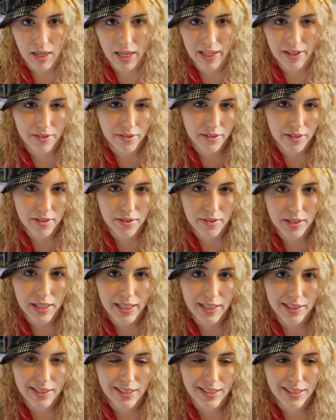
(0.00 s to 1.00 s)
I don't
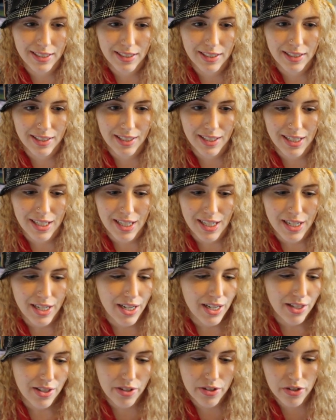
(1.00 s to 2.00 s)
know.
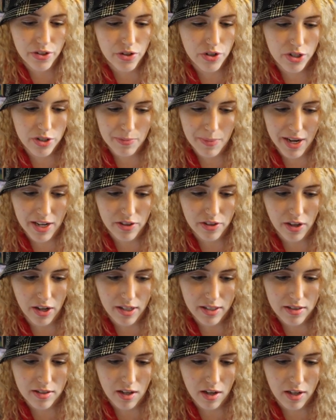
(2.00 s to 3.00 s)
These are just my
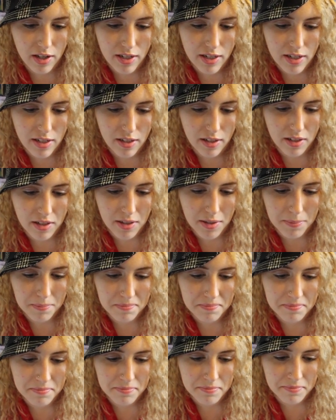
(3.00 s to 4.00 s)
thoughts on it,
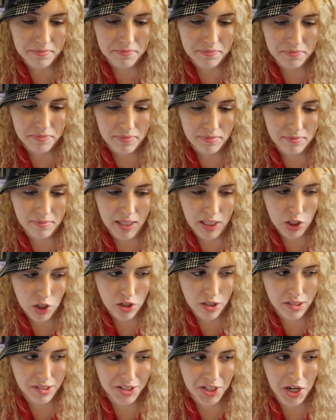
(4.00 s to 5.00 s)
my
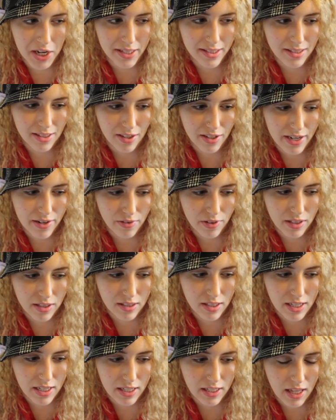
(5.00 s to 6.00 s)
current thoughts on
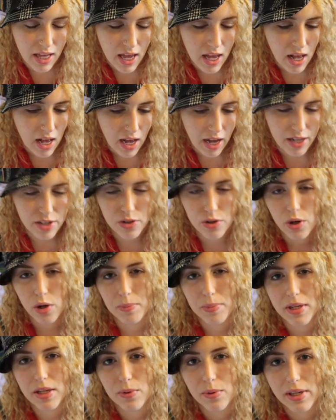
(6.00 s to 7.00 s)
everything. I do
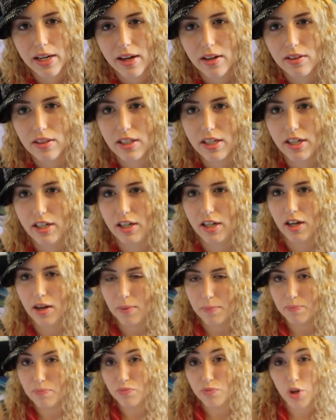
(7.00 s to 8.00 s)
hope anyone out there
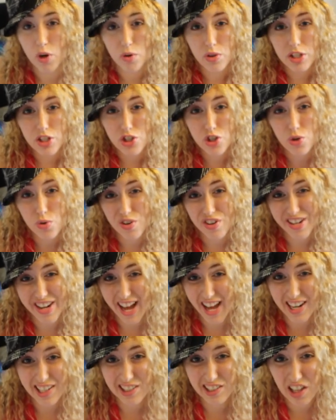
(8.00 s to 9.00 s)
know that you are
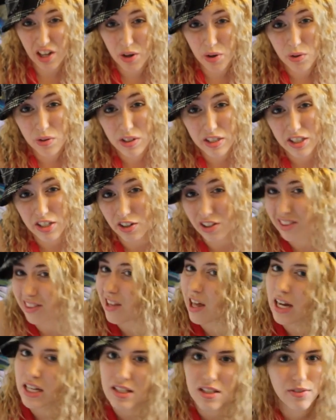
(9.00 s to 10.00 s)
not alone. There are
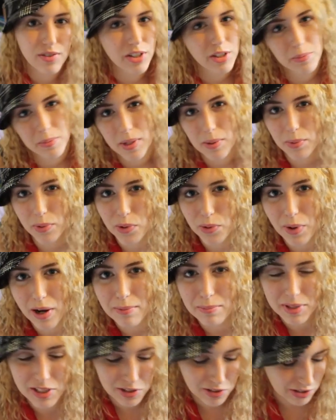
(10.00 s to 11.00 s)
lots of other people who
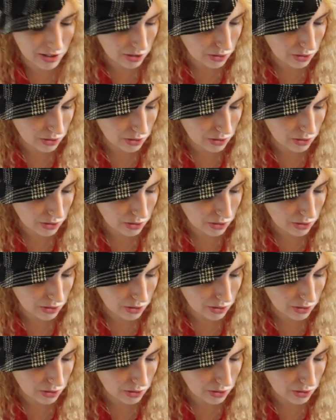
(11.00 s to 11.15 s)
have mental